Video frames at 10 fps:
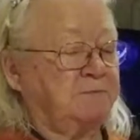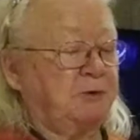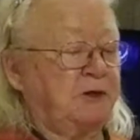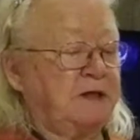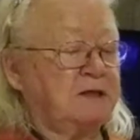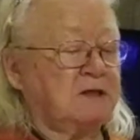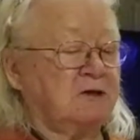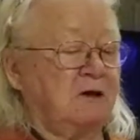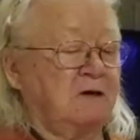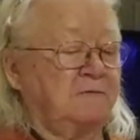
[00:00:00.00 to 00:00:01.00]
employed as a
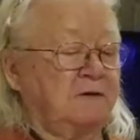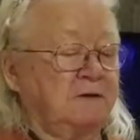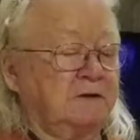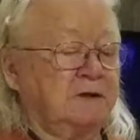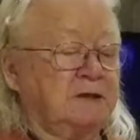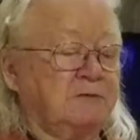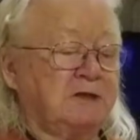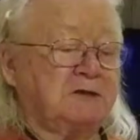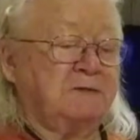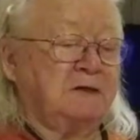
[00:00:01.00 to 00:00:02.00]
car filler and
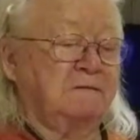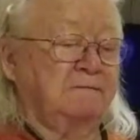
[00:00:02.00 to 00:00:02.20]
switchman.